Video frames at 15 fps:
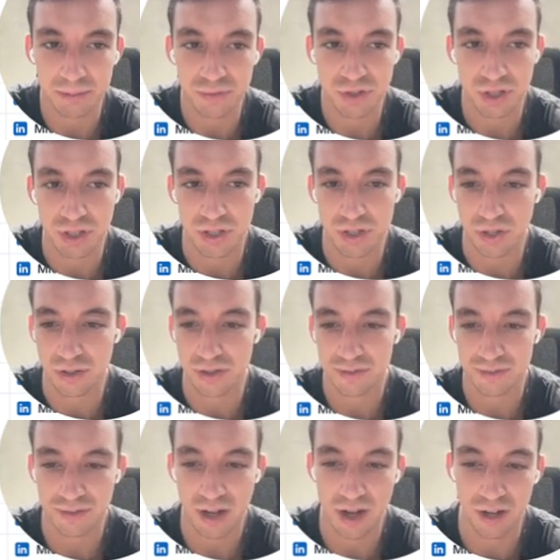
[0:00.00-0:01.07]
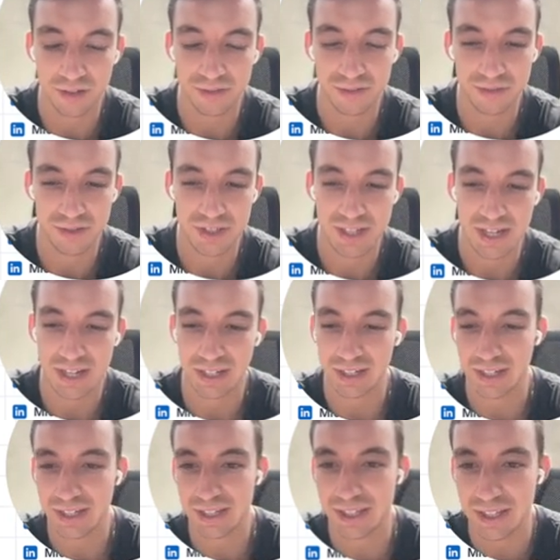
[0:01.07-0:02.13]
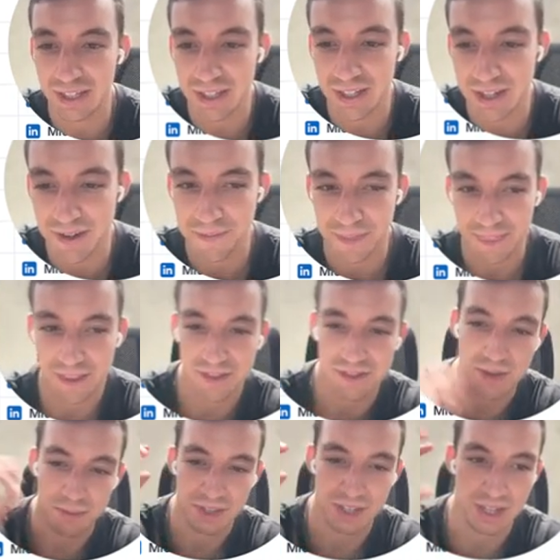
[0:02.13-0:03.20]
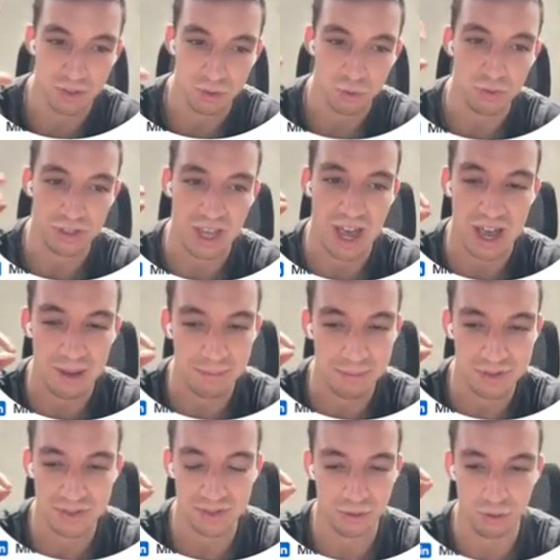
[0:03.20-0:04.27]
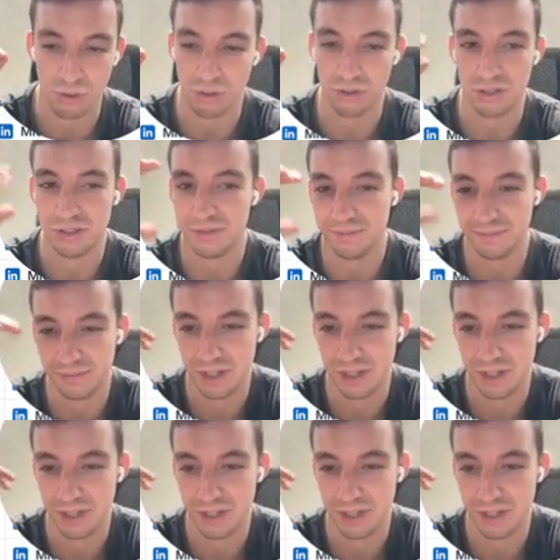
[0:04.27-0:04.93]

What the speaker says: So you aren't sending like something in all caps or,